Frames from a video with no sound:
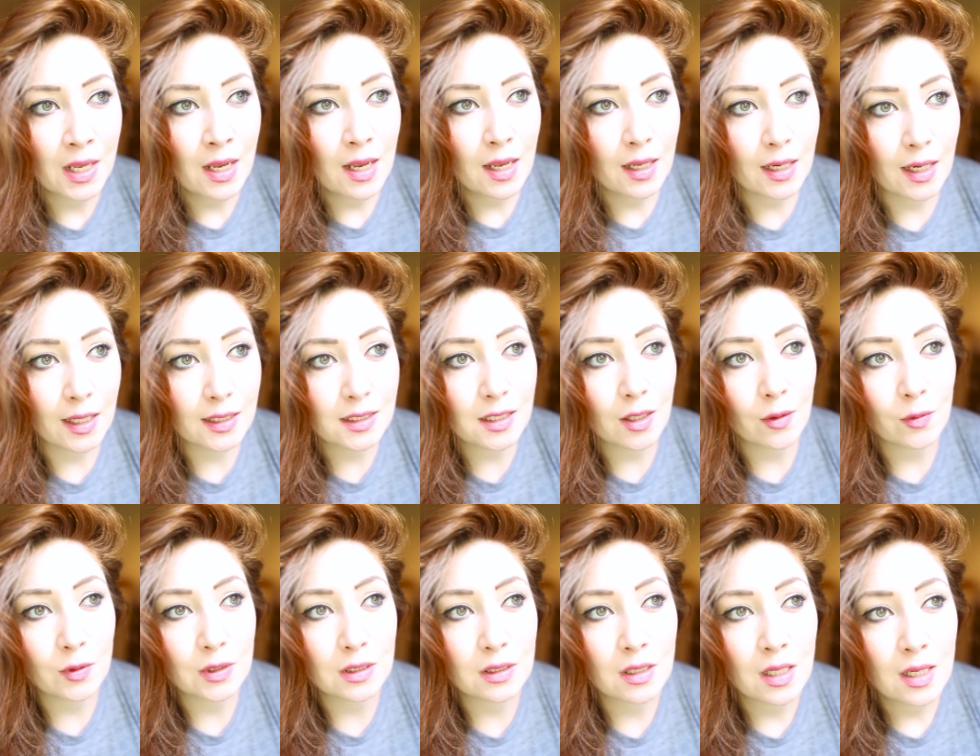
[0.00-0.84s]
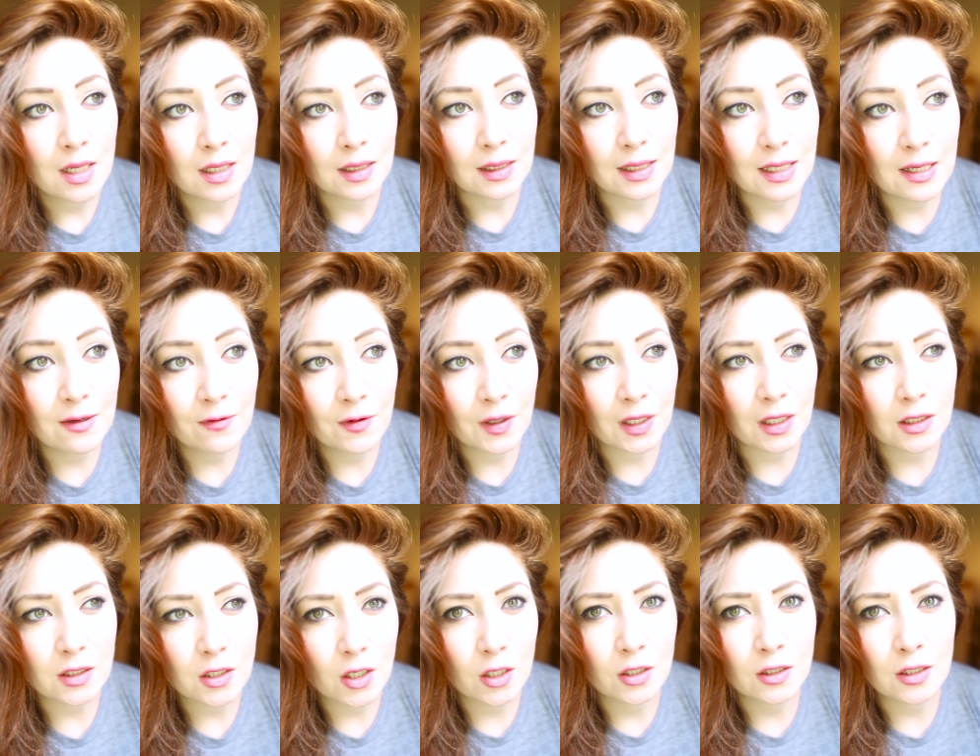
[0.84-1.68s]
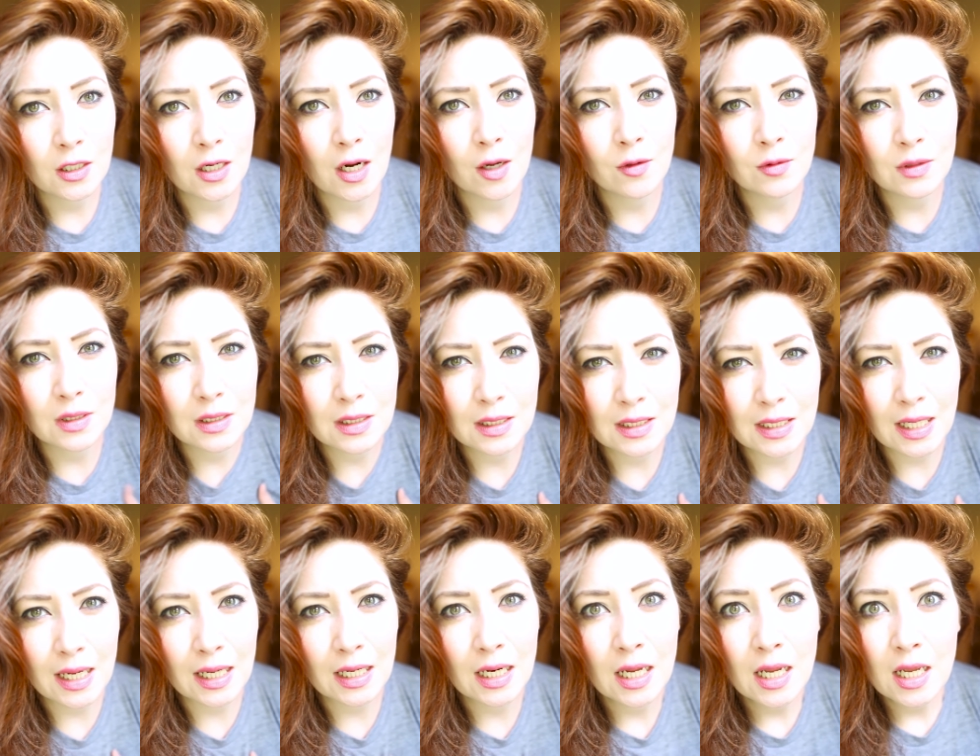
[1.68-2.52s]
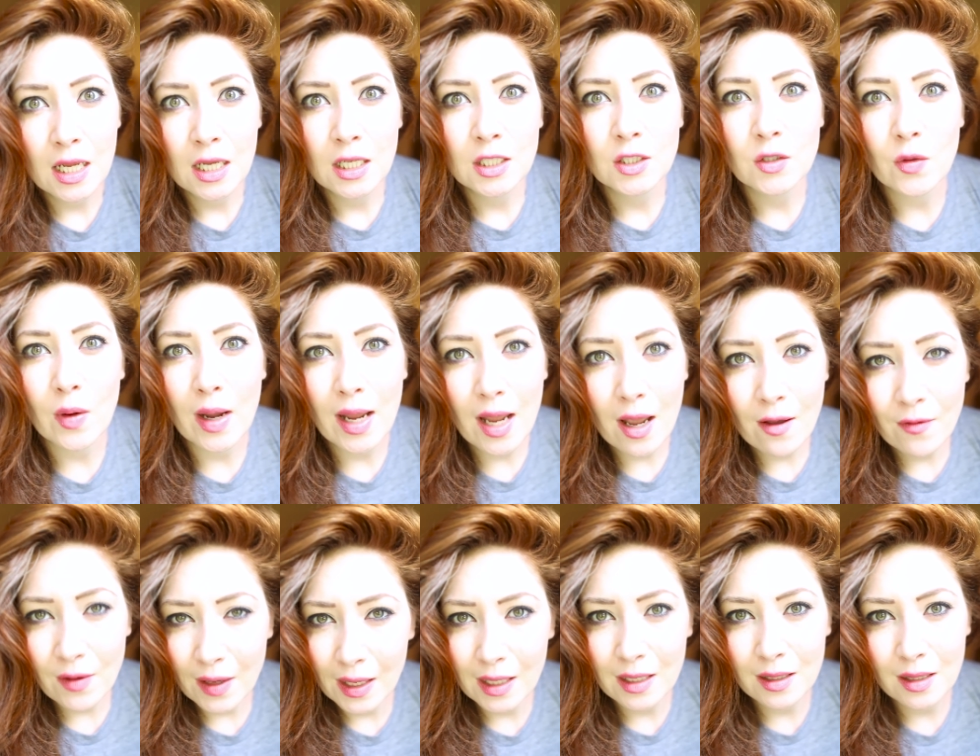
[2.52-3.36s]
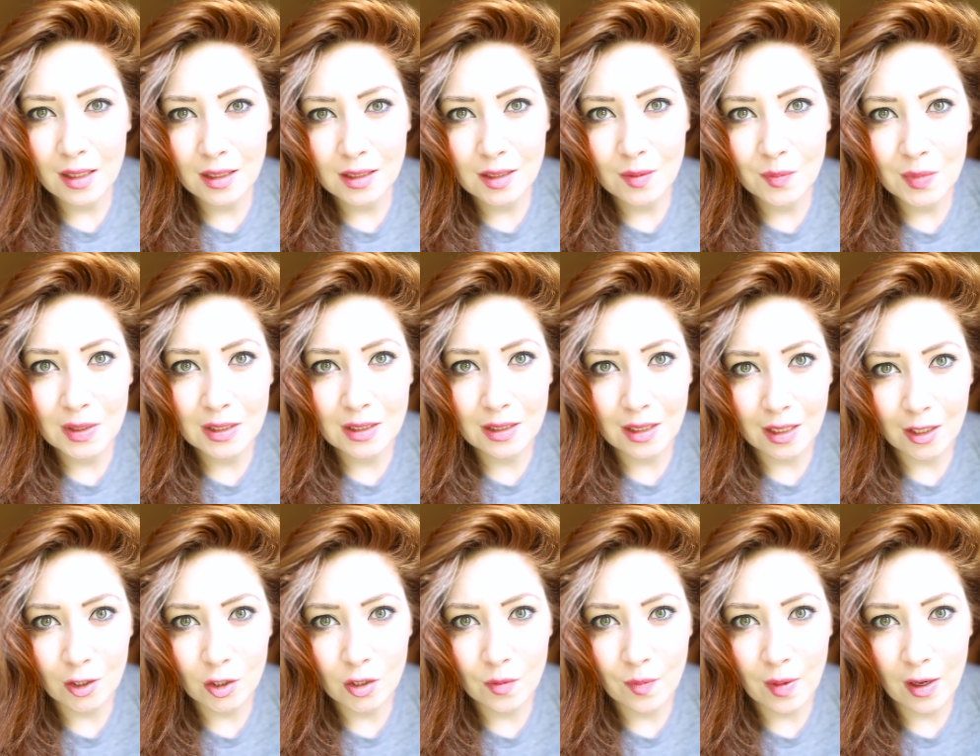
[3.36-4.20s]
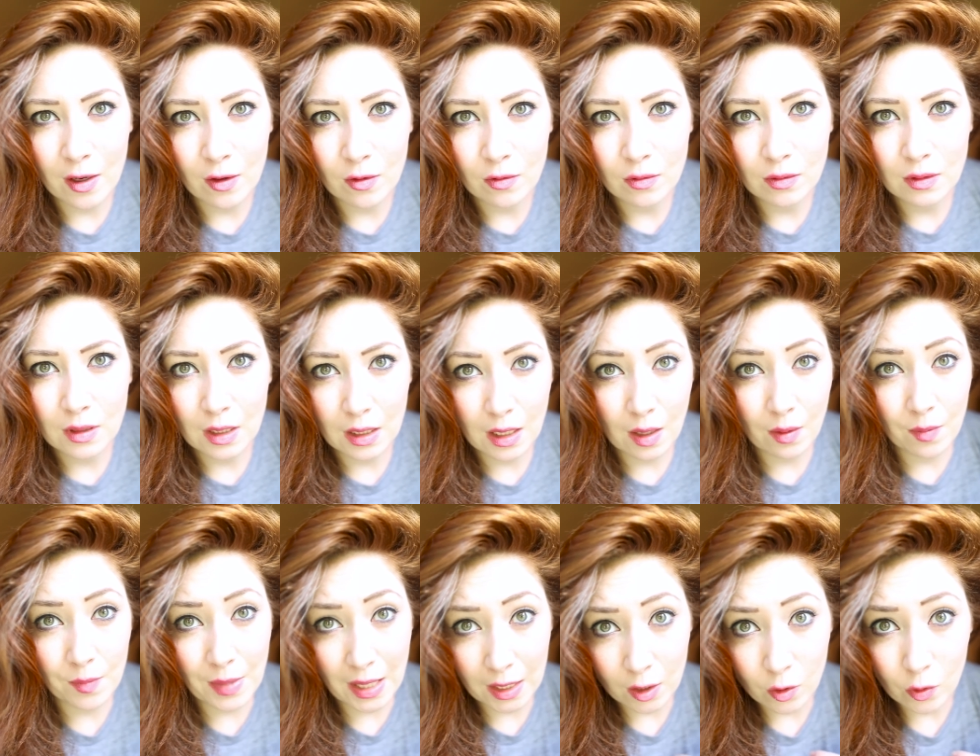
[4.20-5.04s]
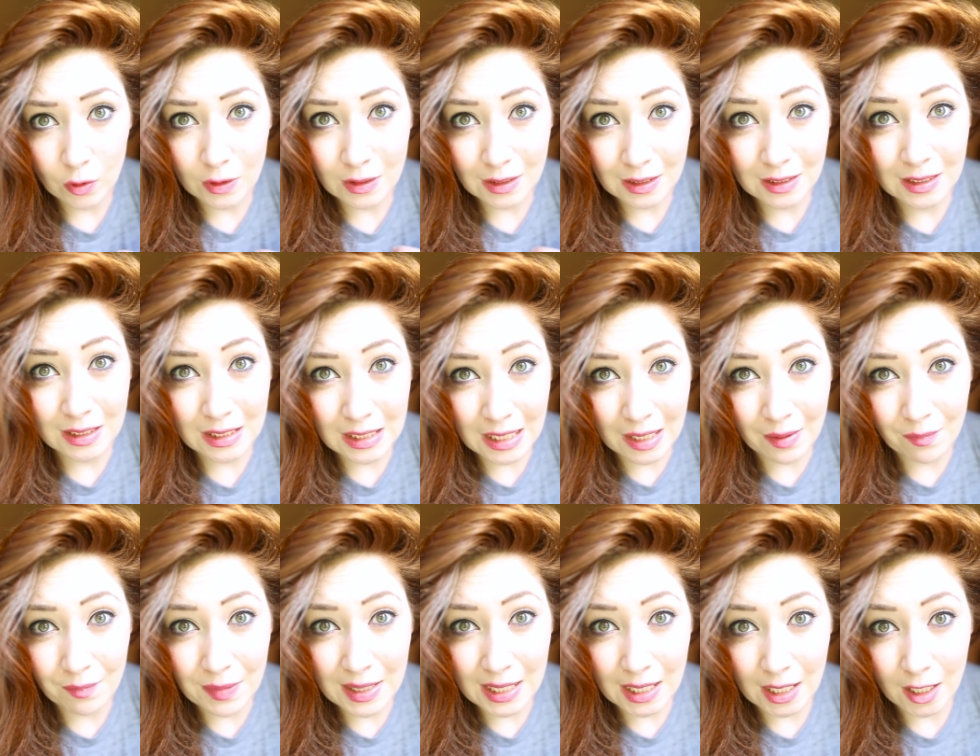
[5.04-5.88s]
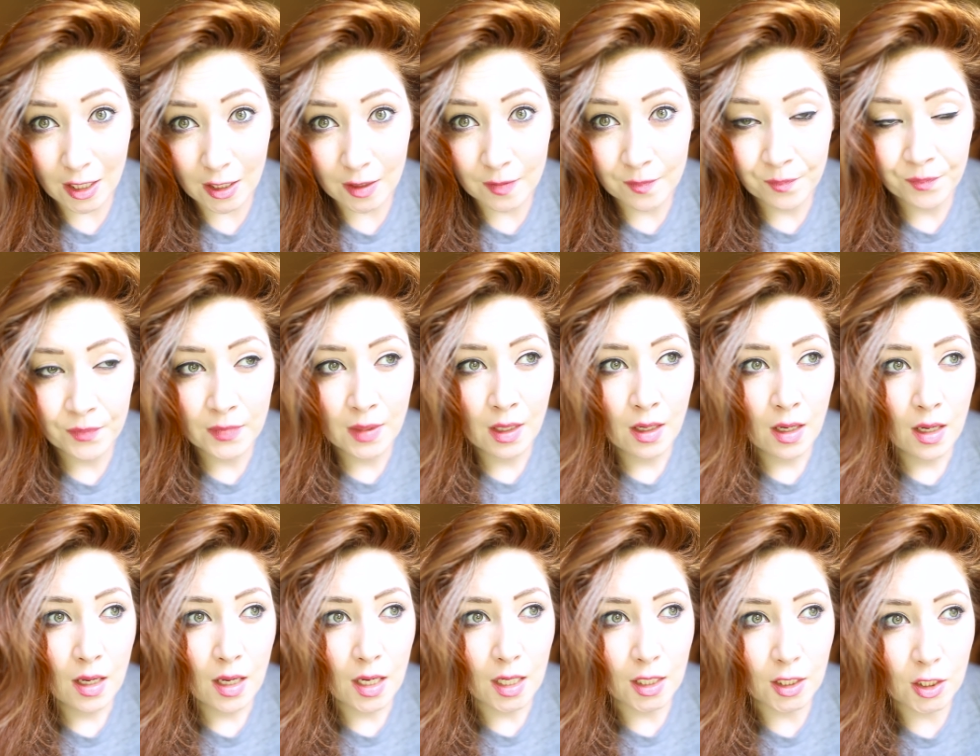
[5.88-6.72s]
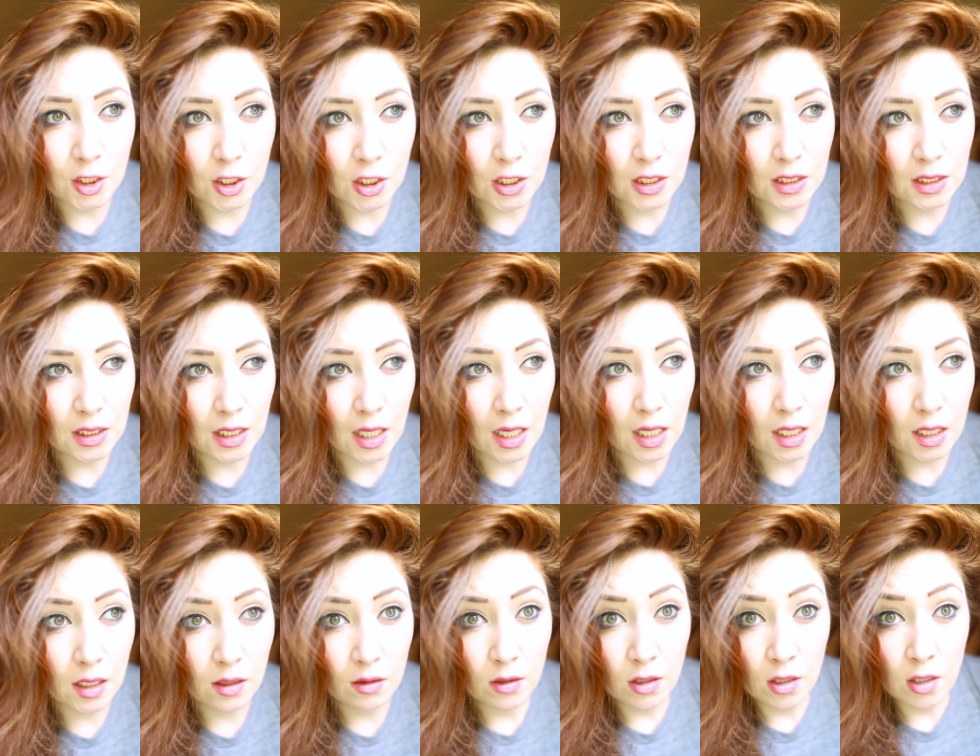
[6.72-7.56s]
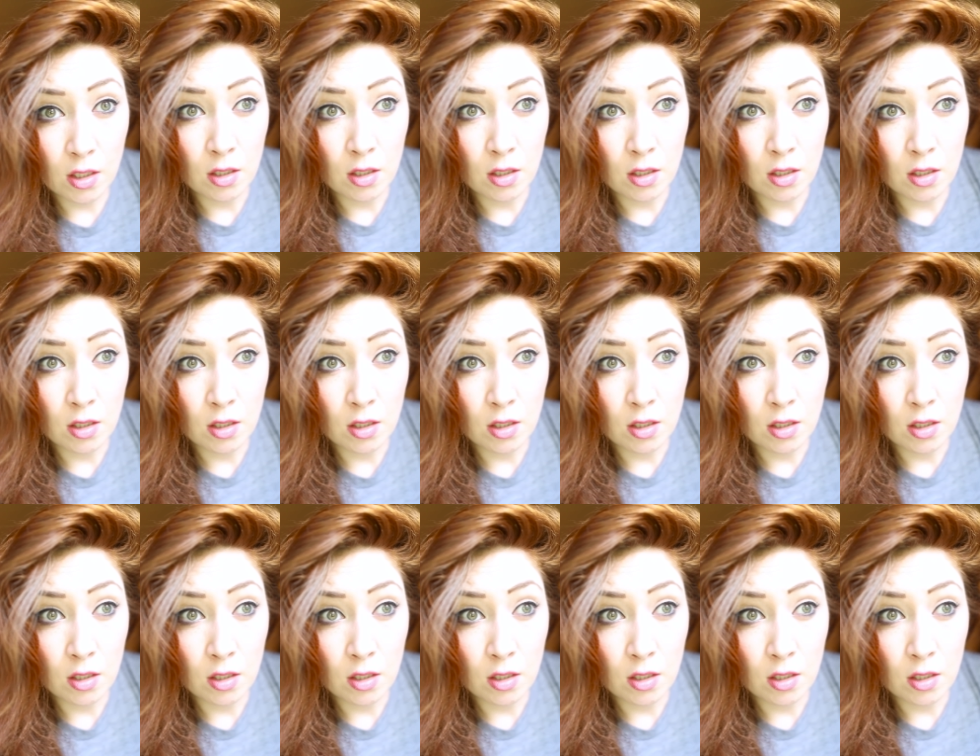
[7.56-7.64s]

And as I was leaving, I turned around and said, do I have anything to be scared about? Like, am I going to see a bear? And she said,